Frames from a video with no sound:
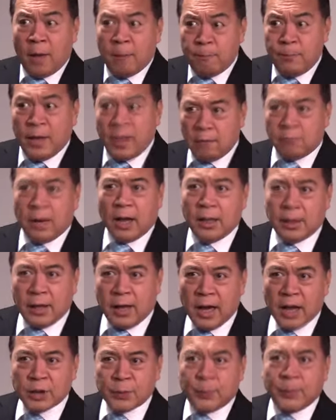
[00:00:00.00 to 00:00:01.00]
Meanwhile, the
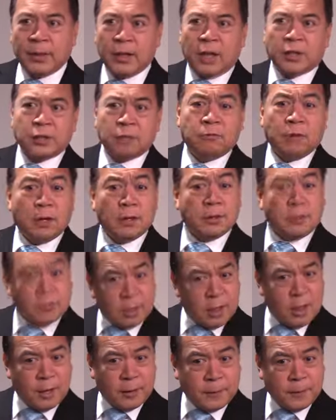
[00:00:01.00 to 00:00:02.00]
husband doesn't want to
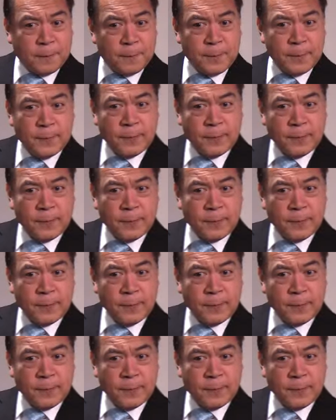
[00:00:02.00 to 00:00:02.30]
talk.